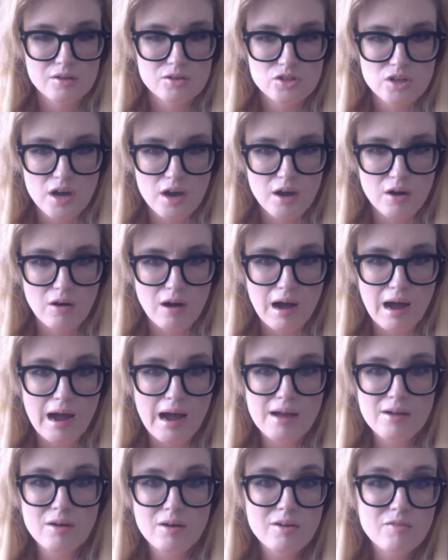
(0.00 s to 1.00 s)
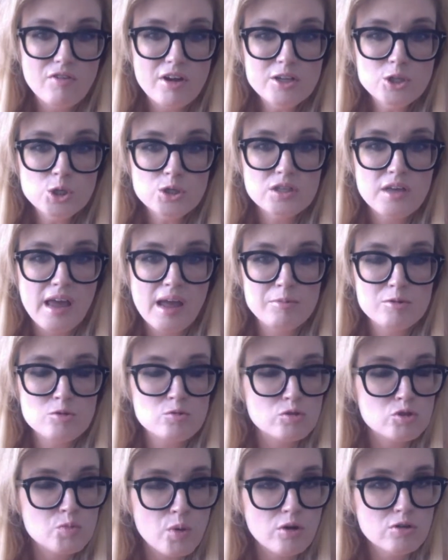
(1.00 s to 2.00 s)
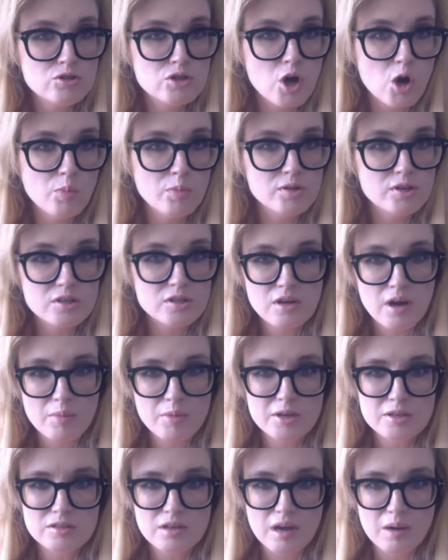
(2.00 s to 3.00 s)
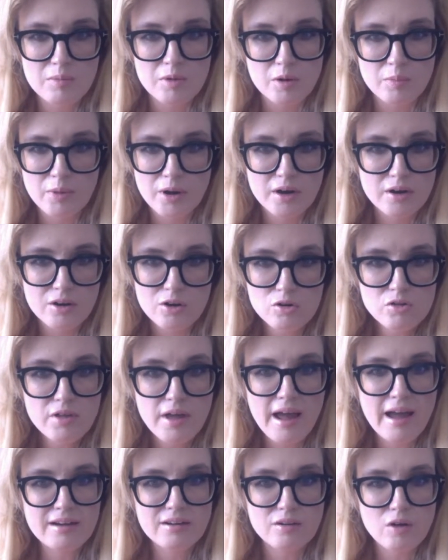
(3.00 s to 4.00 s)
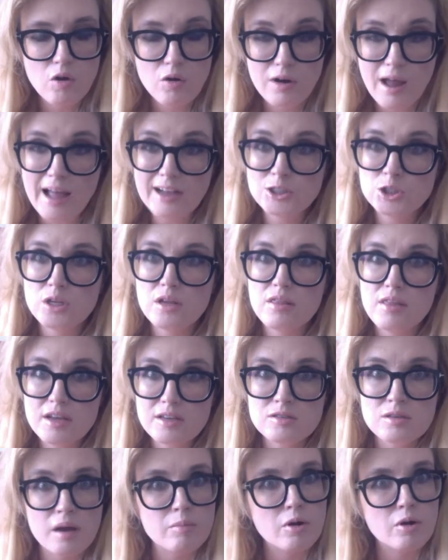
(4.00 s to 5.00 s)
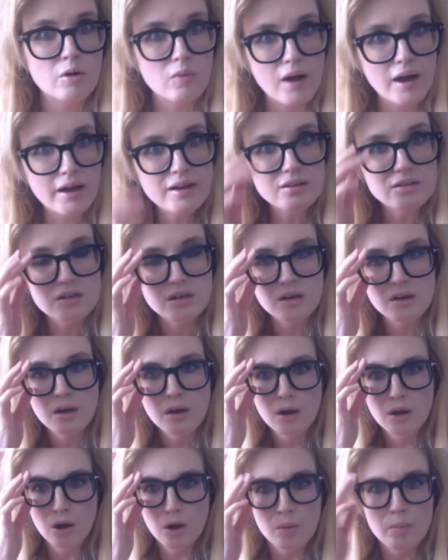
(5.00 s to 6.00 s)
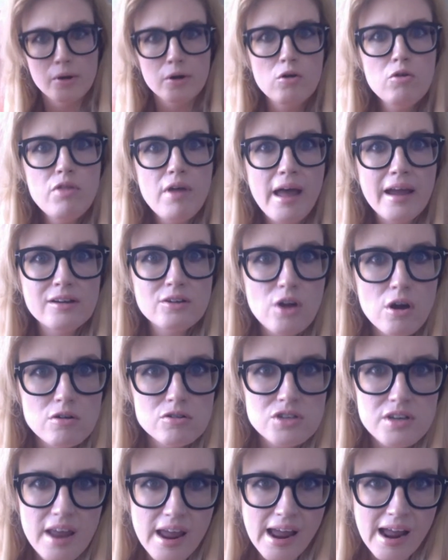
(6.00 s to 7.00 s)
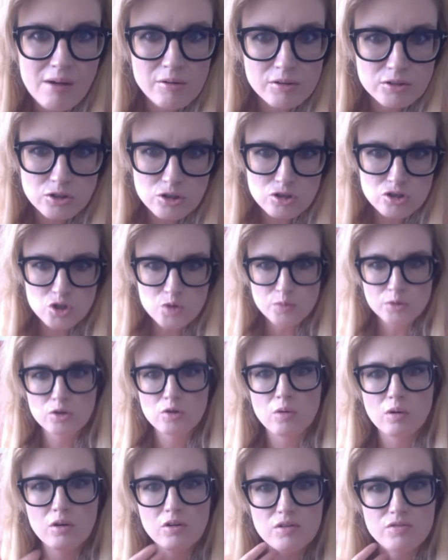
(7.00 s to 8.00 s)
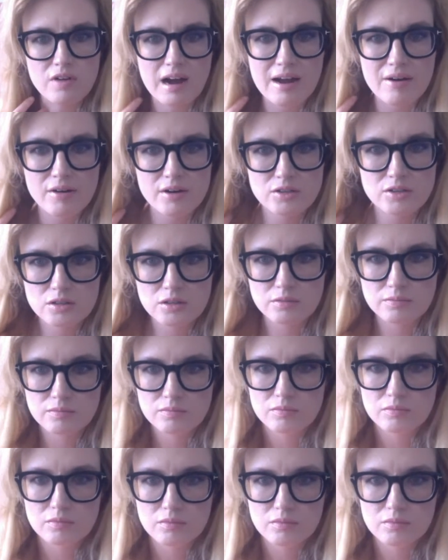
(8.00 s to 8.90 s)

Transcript: So, I, Avengers Campus was supposed to open this coming summer, but who the heck, or actually this summer, right? But who the heck knows now with the stupid coronavirus?